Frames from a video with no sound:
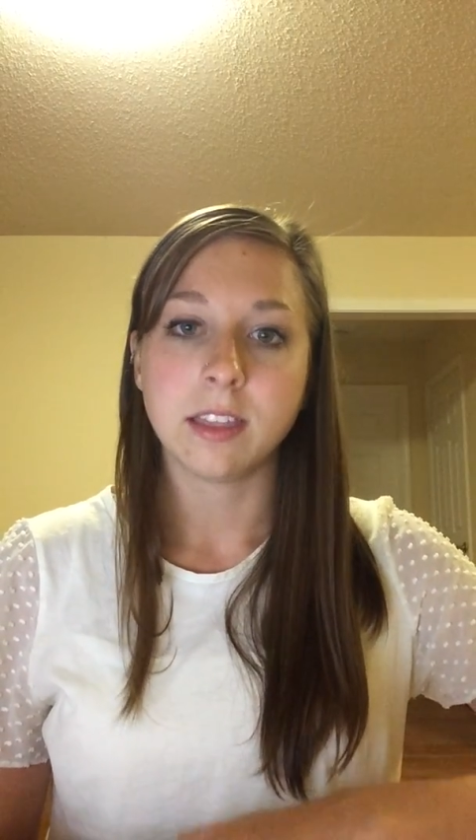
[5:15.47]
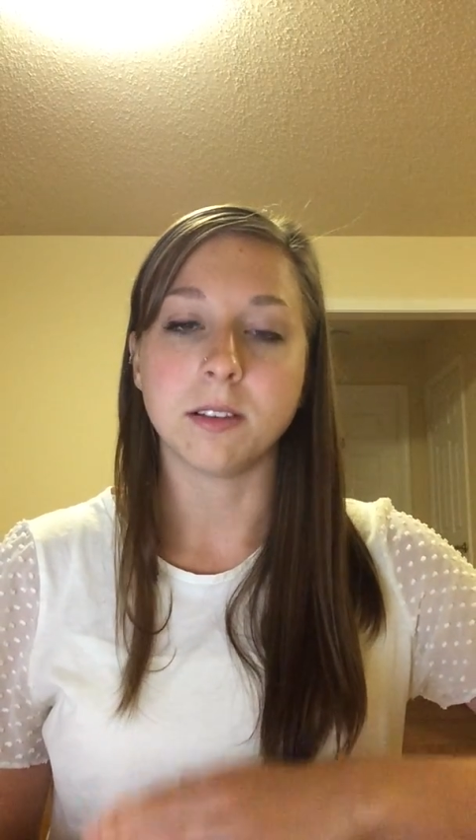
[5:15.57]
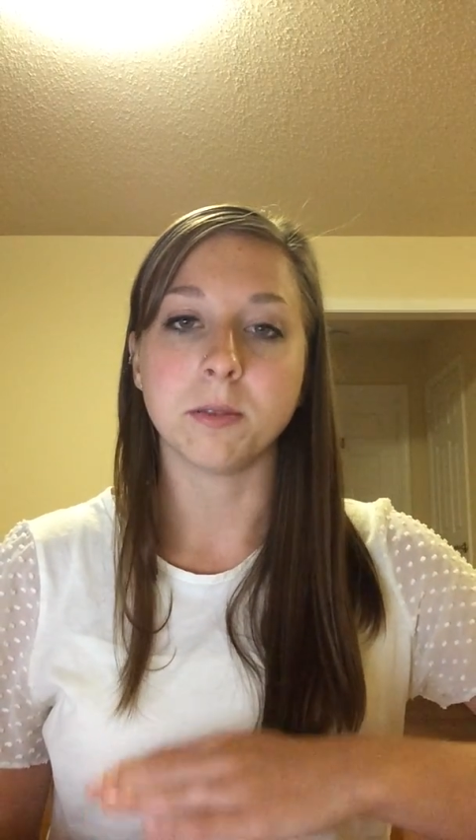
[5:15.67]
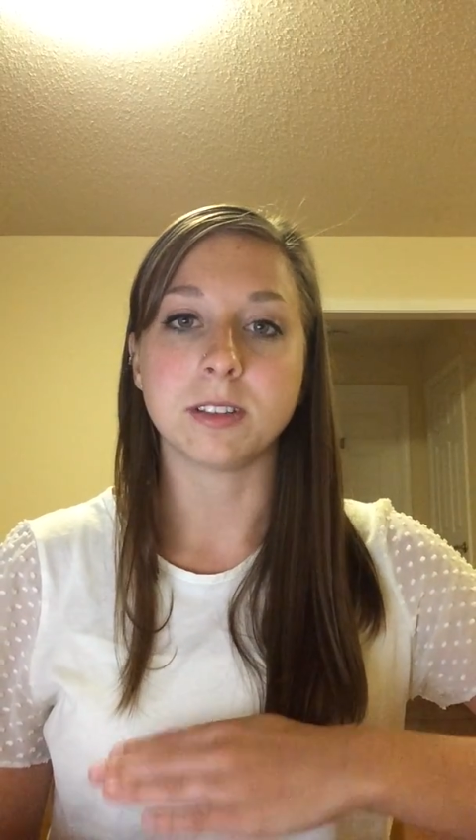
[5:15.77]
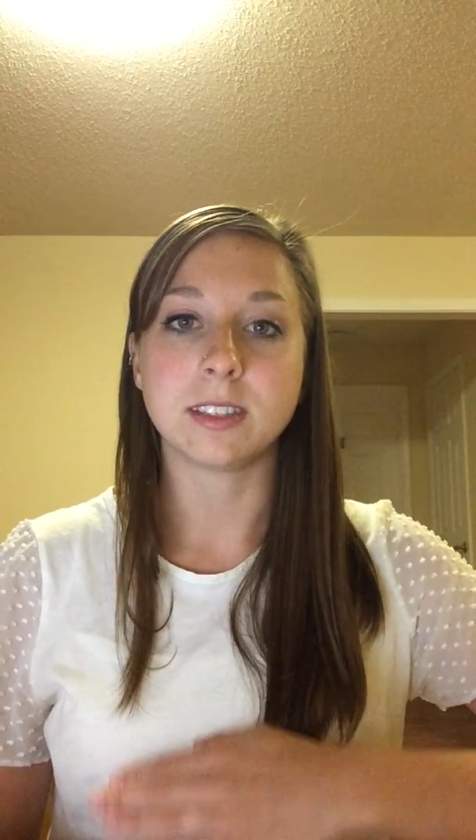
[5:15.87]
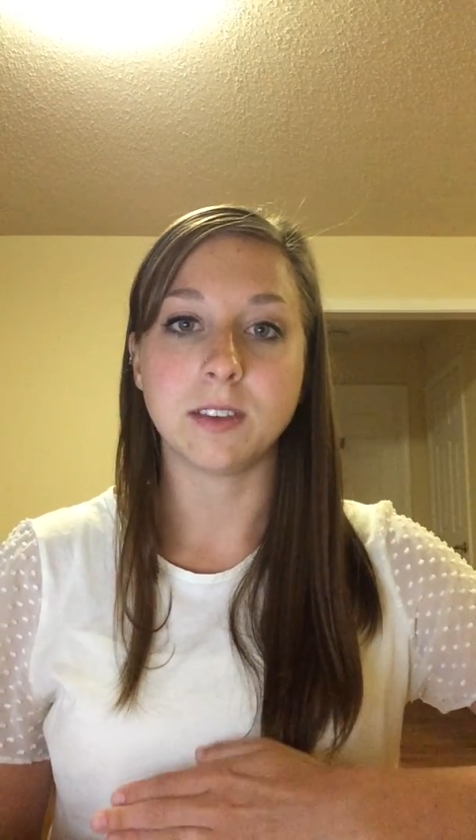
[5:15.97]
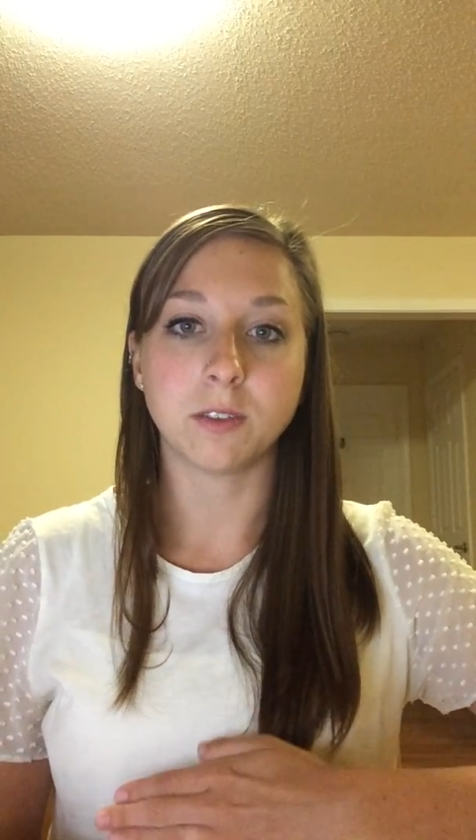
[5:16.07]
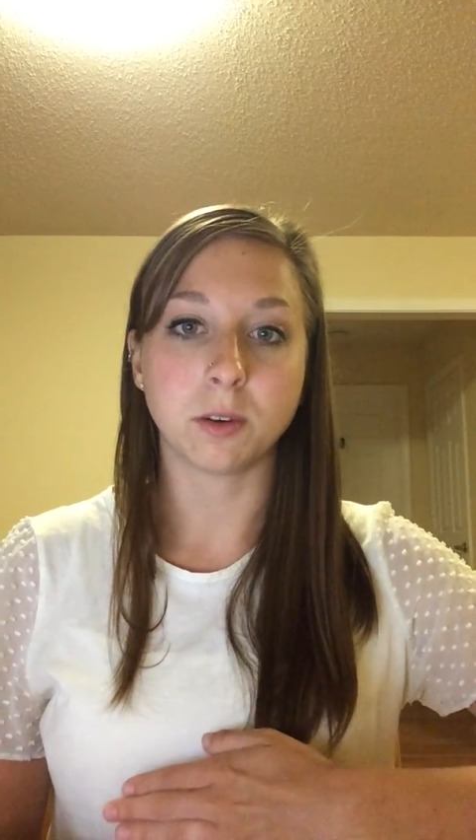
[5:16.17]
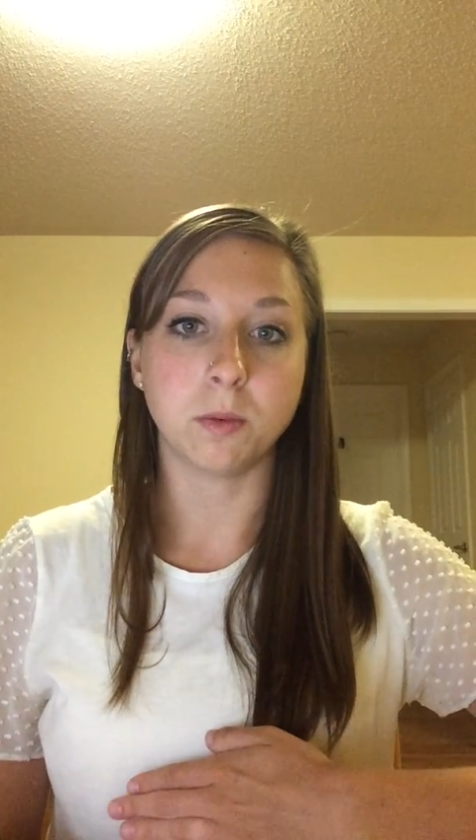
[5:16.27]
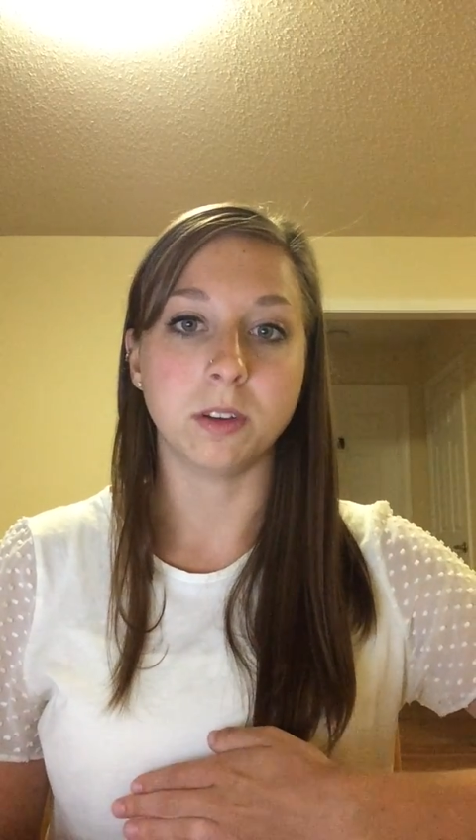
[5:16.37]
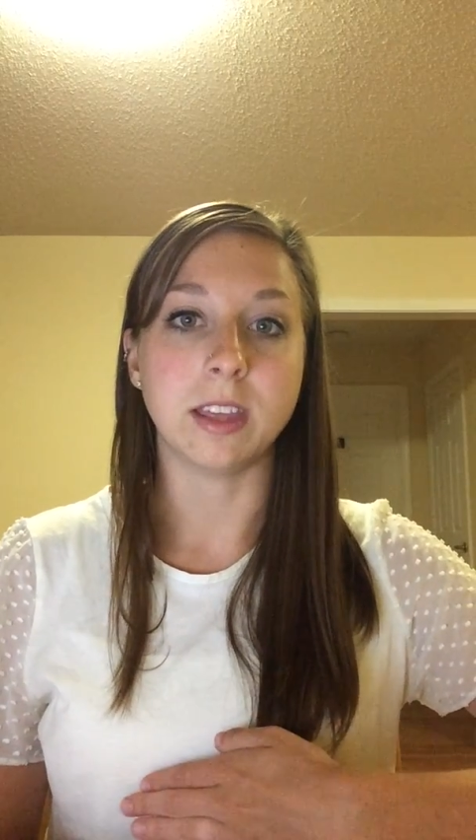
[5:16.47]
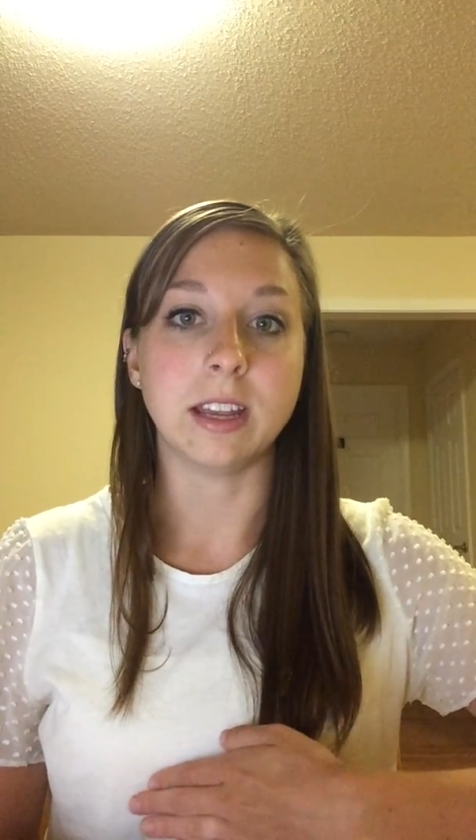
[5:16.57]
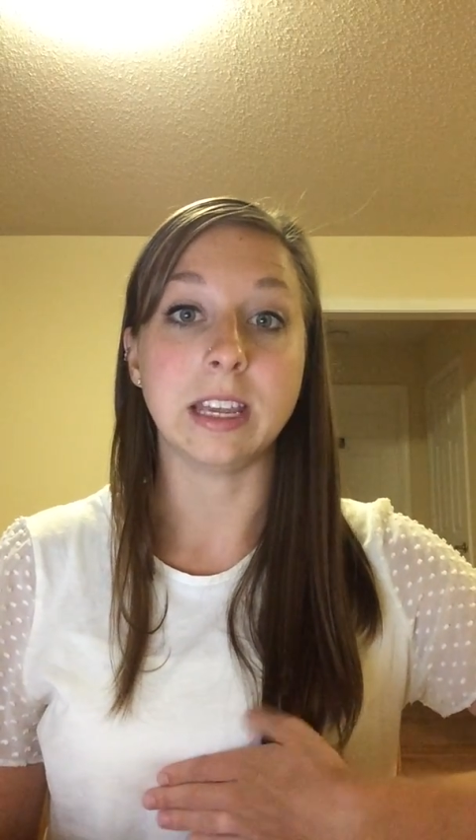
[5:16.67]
the receiver will then